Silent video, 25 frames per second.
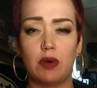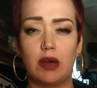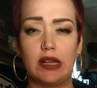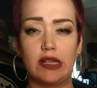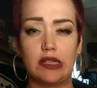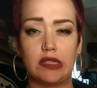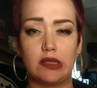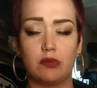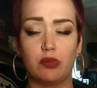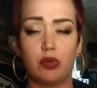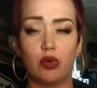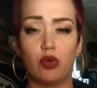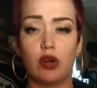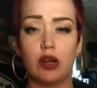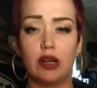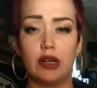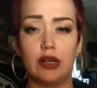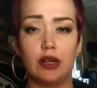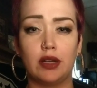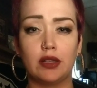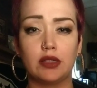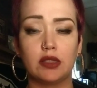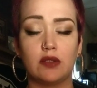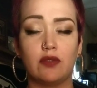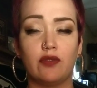why it's important
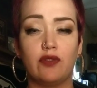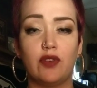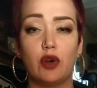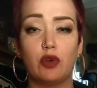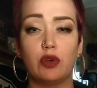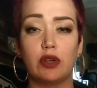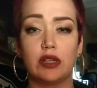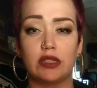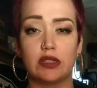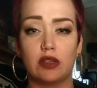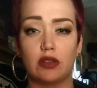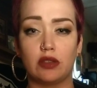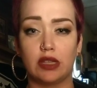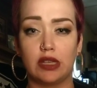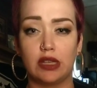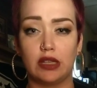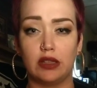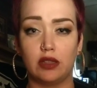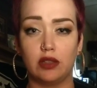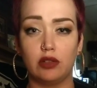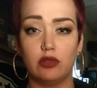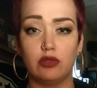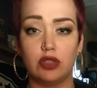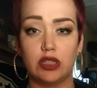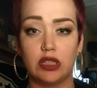not to focus on the
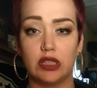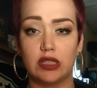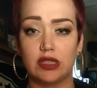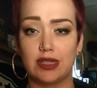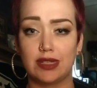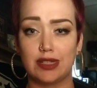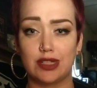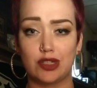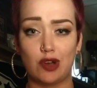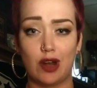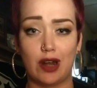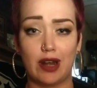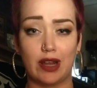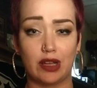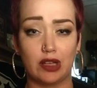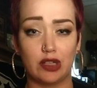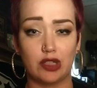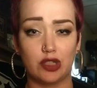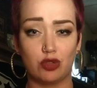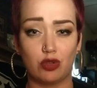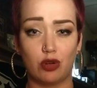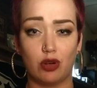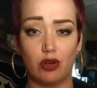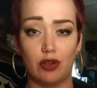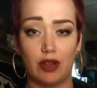illusions and try to
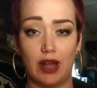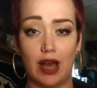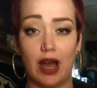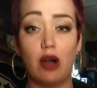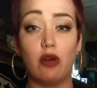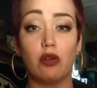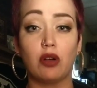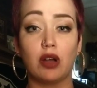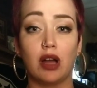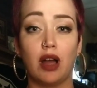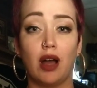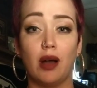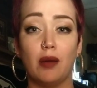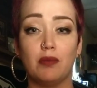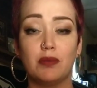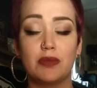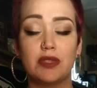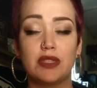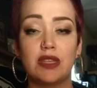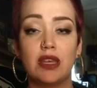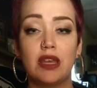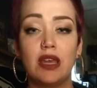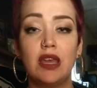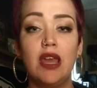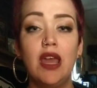control
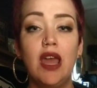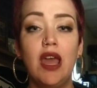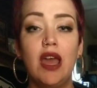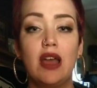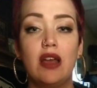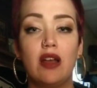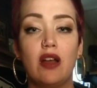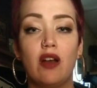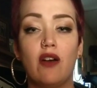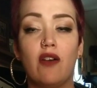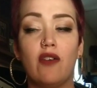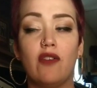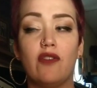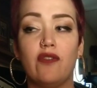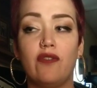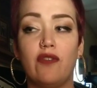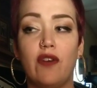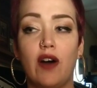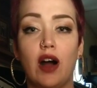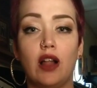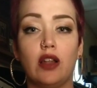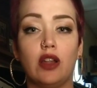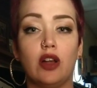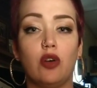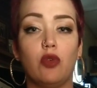outcomes.
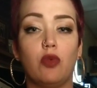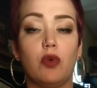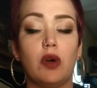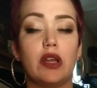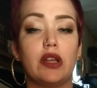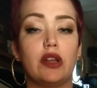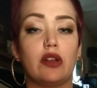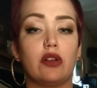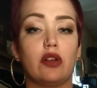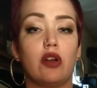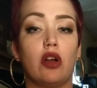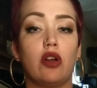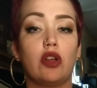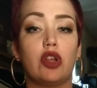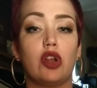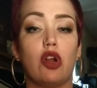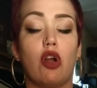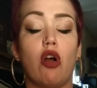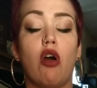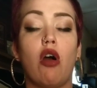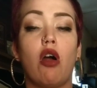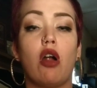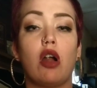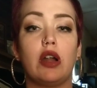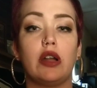Follow what your
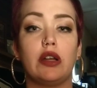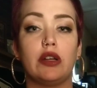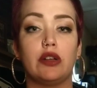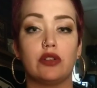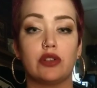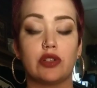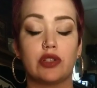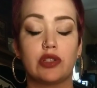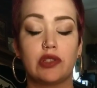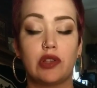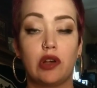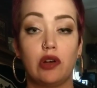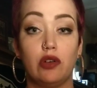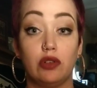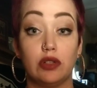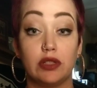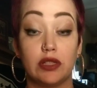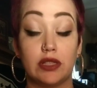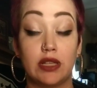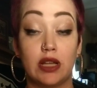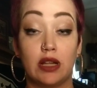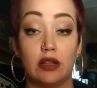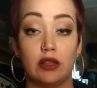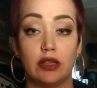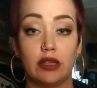heart and your soul
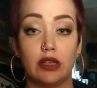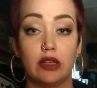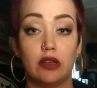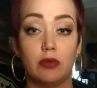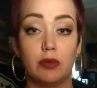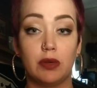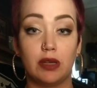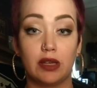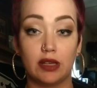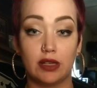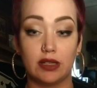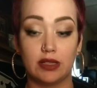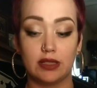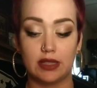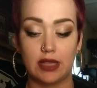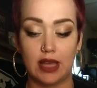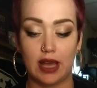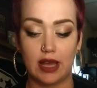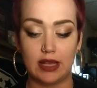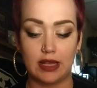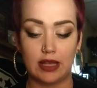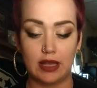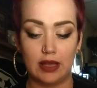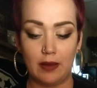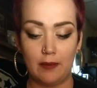is telling you, because
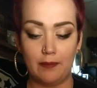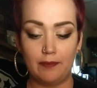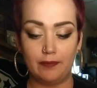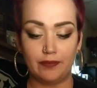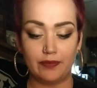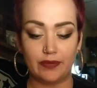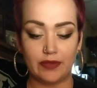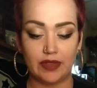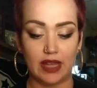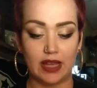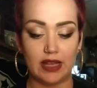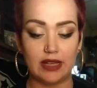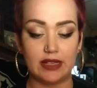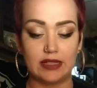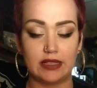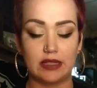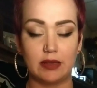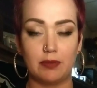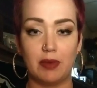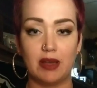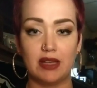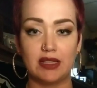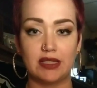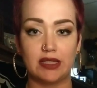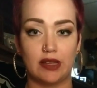that is the
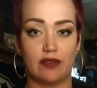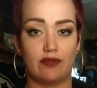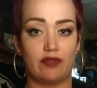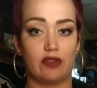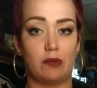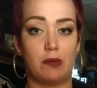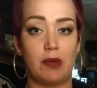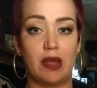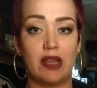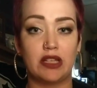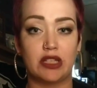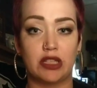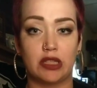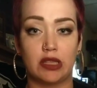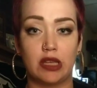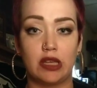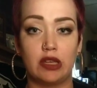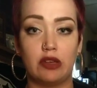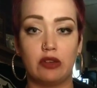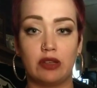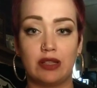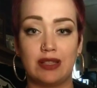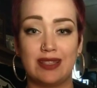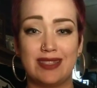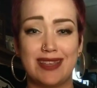best information that
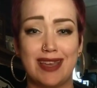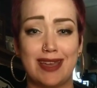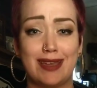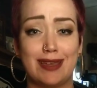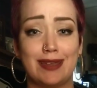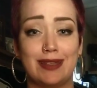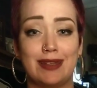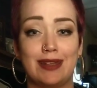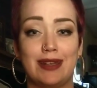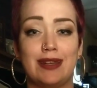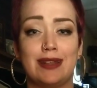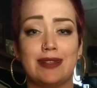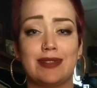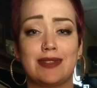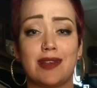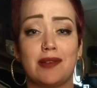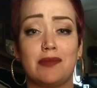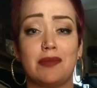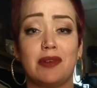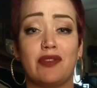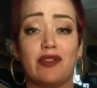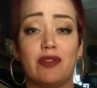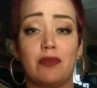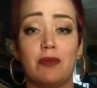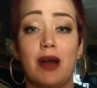you can take in, and it's
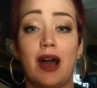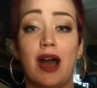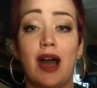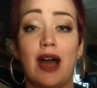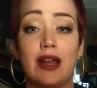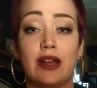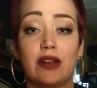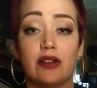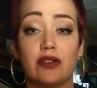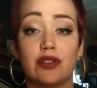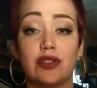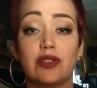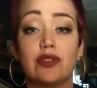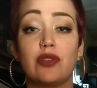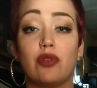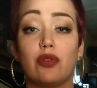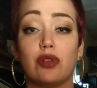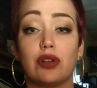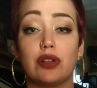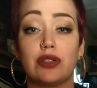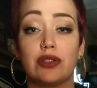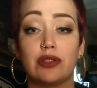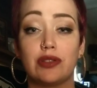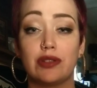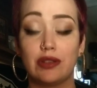coming from a higher
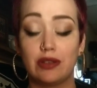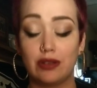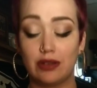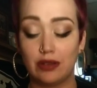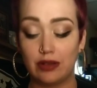source.